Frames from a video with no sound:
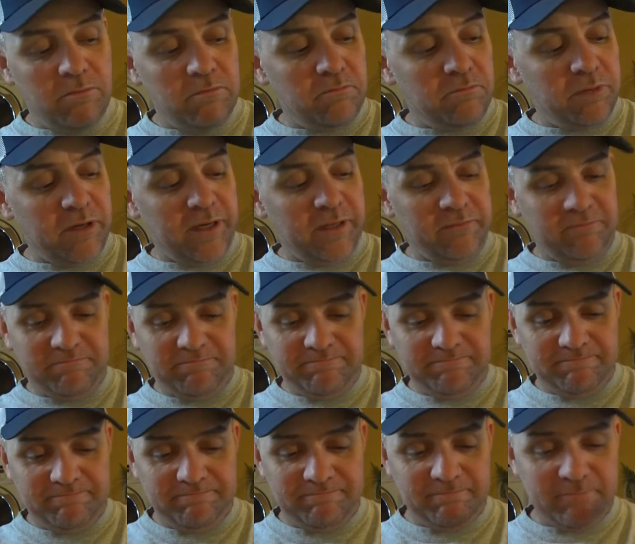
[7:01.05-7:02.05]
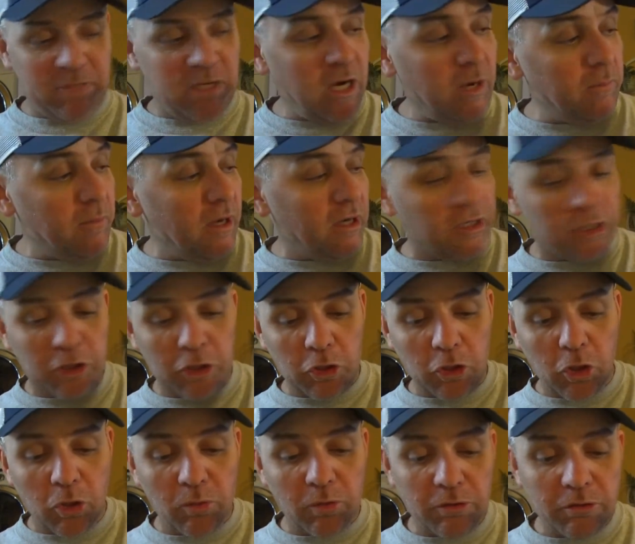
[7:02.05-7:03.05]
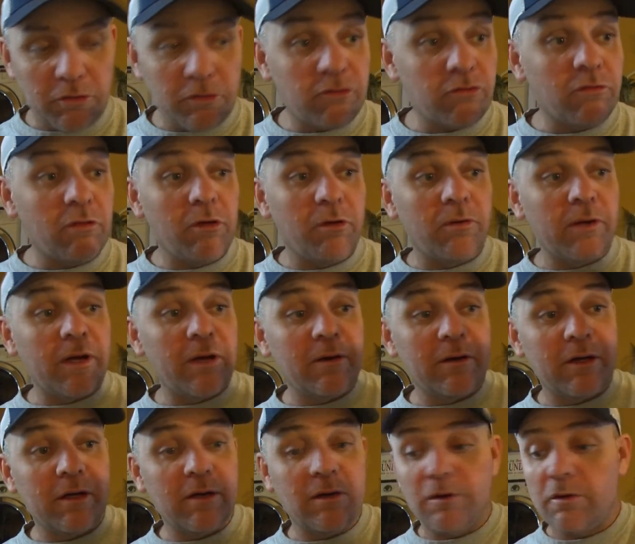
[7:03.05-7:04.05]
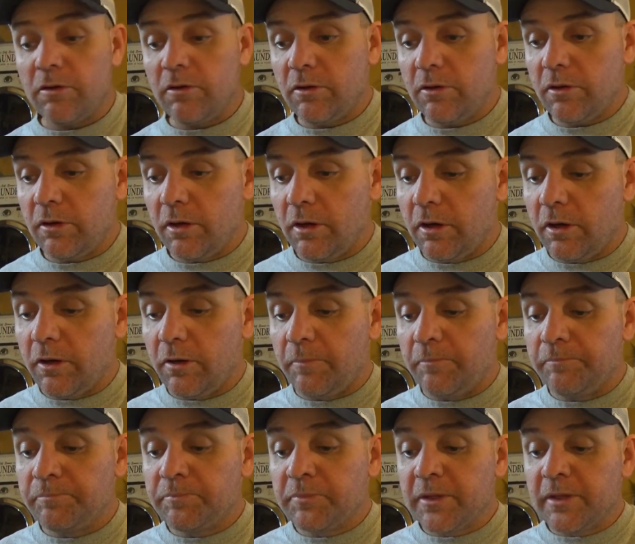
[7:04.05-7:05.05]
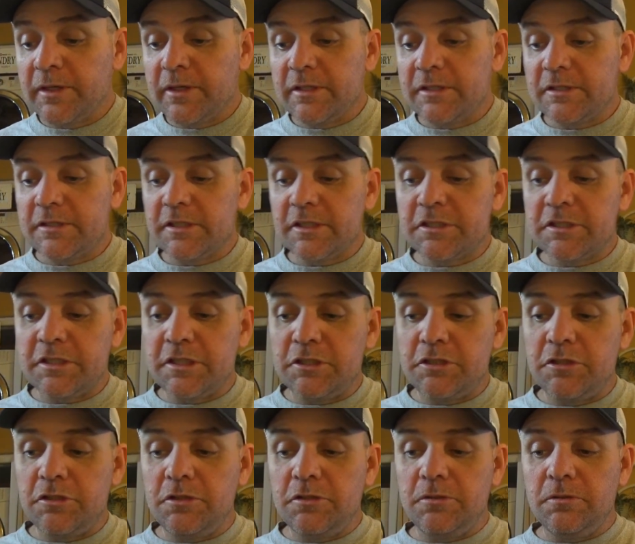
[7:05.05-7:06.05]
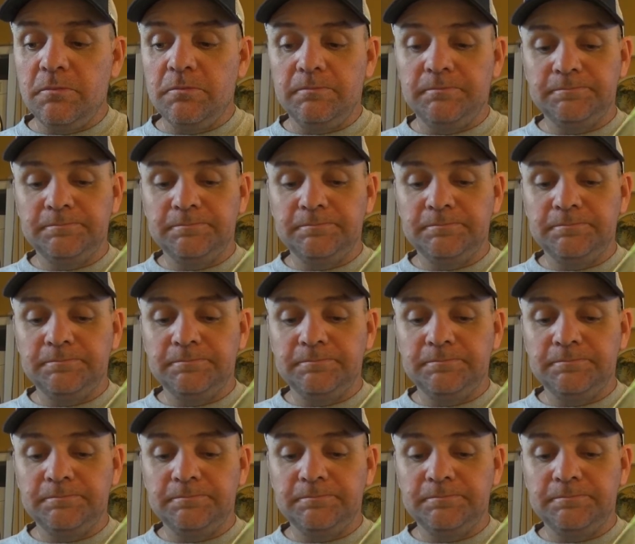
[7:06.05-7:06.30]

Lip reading: But I'm not going to go with this load out here. 62.